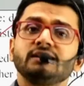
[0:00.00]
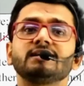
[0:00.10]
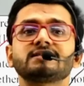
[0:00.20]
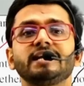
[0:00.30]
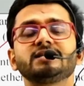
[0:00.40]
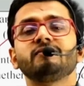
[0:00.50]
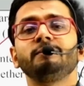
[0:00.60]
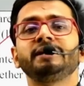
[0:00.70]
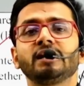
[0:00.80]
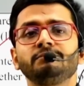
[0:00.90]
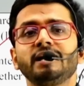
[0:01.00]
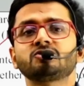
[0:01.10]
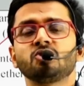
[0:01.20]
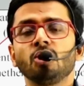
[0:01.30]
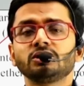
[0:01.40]
other assets will be termed
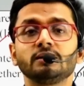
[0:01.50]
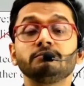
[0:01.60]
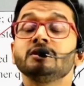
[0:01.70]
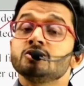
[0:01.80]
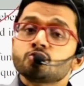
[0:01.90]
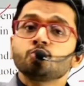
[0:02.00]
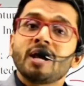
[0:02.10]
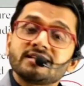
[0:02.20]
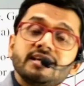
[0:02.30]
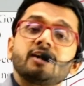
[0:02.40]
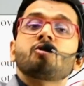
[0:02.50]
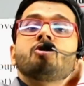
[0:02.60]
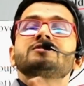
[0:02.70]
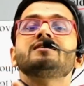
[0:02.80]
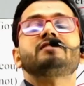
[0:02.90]
as long term soon as they
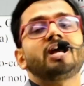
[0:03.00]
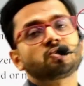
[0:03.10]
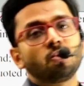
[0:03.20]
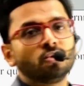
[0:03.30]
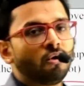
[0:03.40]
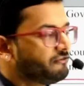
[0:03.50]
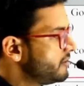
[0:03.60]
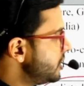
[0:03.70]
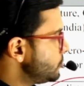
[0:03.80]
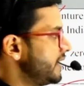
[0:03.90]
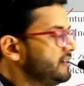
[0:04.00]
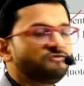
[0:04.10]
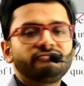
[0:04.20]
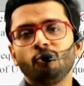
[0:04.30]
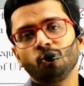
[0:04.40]
cross the threshold of
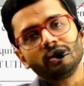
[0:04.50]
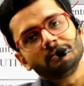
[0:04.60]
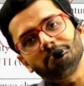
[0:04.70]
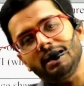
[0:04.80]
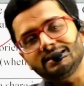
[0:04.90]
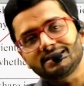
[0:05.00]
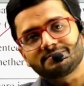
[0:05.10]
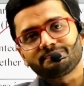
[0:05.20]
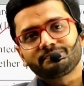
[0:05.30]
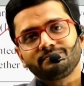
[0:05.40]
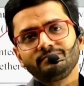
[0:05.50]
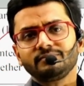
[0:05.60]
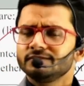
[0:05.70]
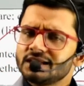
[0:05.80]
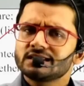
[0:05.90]
24 months.
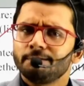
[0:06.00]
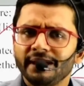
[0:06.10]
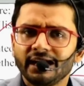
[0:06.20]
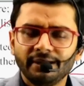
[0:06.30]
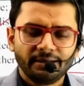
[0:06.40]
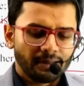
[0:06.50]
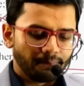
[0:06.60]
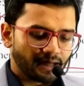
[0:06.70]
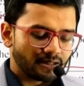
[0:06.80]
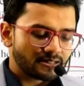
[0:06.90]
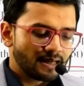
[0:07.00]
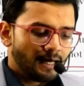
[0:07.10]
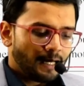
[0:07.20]
This is a big amendment because